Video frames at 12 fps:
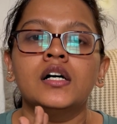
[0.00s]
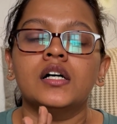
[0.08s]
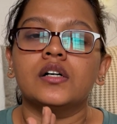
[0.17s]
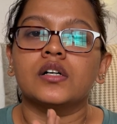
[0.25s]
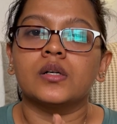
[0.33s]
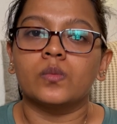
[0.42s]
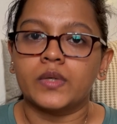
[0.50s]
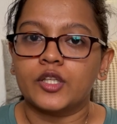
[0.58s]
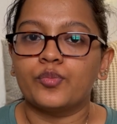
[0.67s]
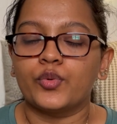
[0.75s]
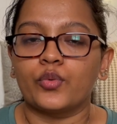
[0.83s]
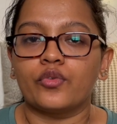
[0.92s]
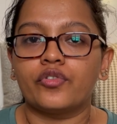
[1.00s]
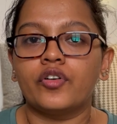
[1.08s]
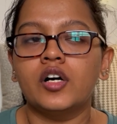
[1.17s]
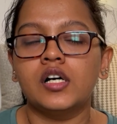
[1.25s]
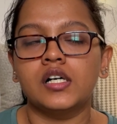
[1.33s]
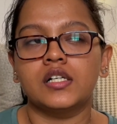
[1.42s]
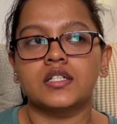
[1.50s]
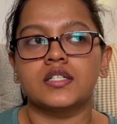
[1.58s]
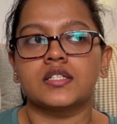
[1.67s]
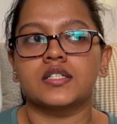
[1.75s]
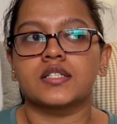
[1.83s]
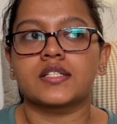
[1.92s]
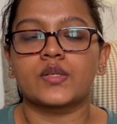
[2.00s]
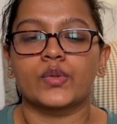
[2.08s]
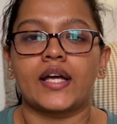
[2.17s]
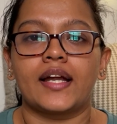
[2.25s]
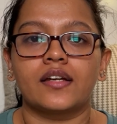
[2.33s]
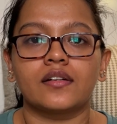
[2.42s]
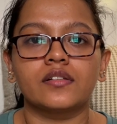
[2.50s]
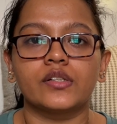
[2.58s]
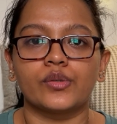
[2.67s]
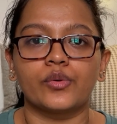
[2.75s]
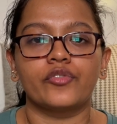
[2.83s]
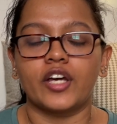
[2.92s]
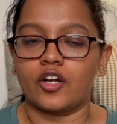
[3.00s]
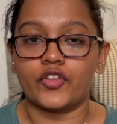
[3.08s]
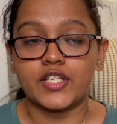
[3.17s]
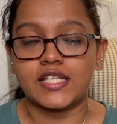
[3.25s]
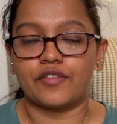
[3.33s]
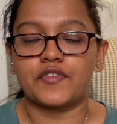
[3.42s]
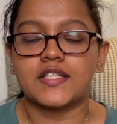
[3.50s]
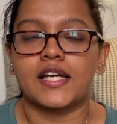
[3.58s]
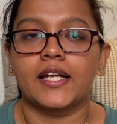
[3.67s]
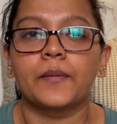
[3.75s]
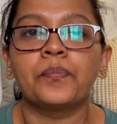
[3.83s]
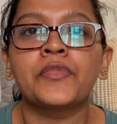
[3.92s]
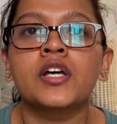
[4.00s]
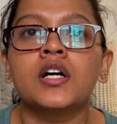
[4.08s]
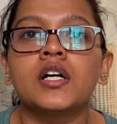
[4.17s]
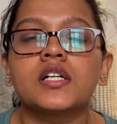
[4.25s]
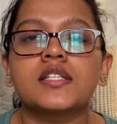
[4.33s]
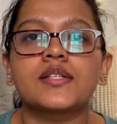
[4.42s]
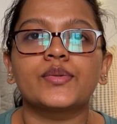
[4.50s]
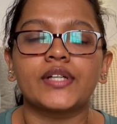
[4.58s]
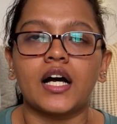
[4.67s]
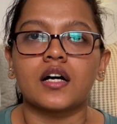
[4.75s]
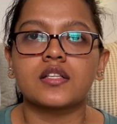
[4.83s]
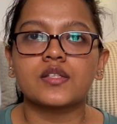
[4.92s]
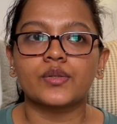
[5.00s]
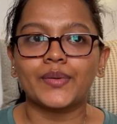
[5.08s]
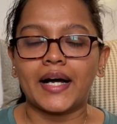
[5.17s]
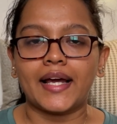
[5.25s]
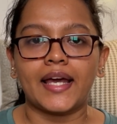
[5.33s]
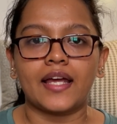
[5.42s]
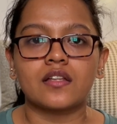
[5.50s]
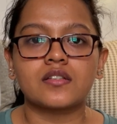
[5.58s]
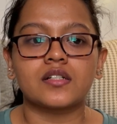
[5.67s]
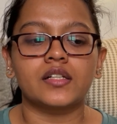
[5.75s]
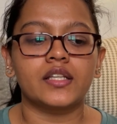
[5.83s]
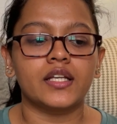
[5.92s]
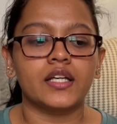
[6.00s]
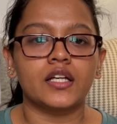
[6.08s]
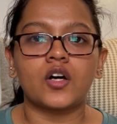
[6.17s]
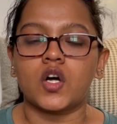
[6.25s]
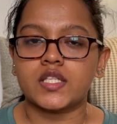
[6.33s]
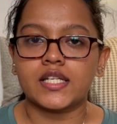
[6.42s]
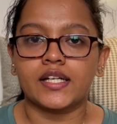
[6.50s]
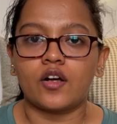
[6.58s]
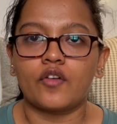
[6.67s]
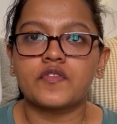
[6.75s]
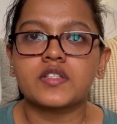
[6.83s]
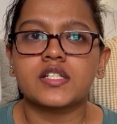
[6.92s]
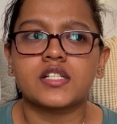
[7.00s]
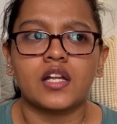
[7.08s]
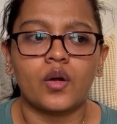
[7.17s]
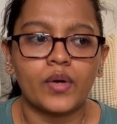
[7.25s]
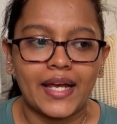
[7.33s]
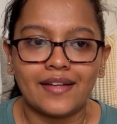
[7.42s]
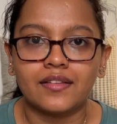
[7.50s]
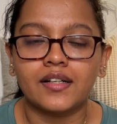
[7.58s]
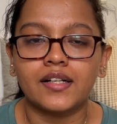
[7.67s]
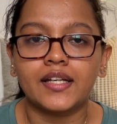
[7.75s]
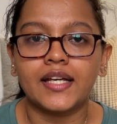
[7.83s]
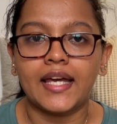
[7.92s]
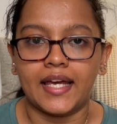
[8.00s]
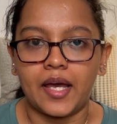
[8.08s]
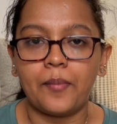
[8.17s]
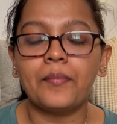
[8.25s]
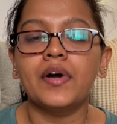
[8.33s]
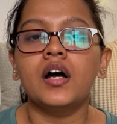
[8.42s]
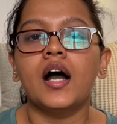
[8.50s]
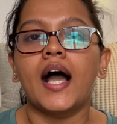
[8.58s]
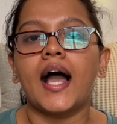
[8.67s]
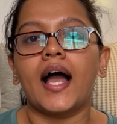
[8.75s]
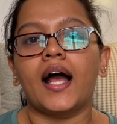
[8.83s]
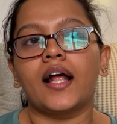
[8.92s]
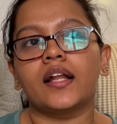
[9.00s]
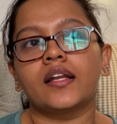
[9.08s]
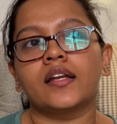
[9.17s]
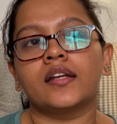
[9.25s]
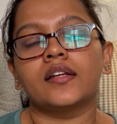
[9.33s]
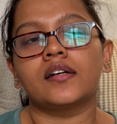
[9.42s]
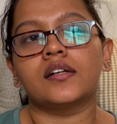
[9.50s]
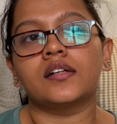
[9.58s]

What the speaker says: with proof, so that we are on the safer side. So yeah, so I entered the consulate office at around 8:30 a.m. and